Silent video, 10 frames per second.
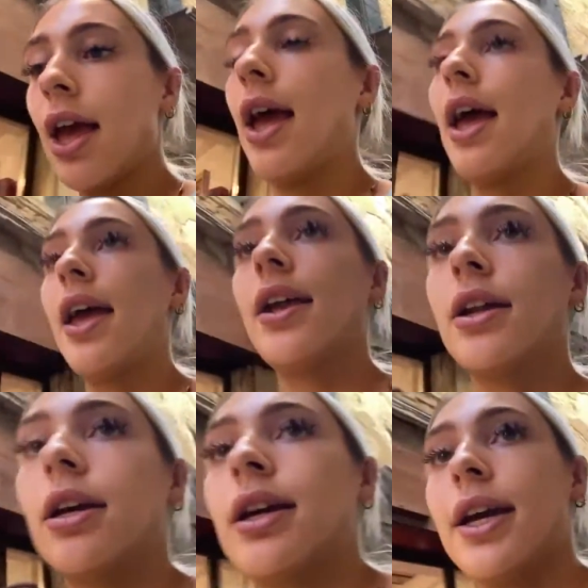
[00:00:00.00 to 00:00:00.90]
And
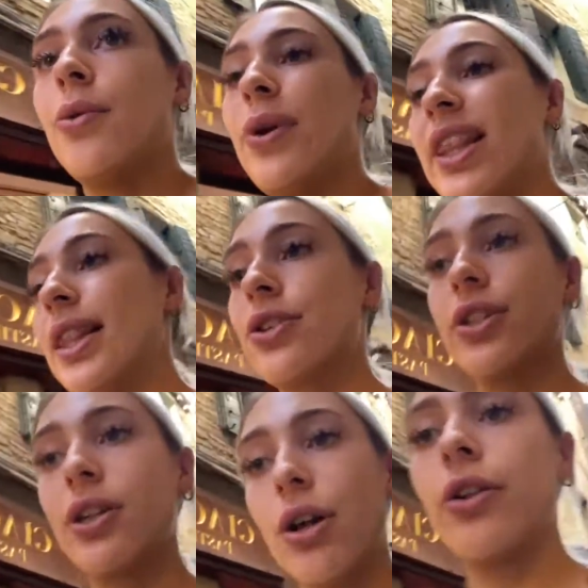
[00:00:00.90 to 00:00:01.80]
we
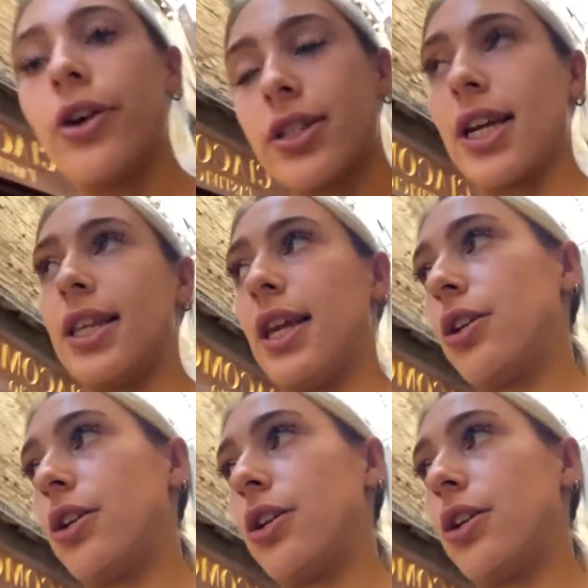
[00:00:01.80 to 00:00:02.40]
literally got lost in there.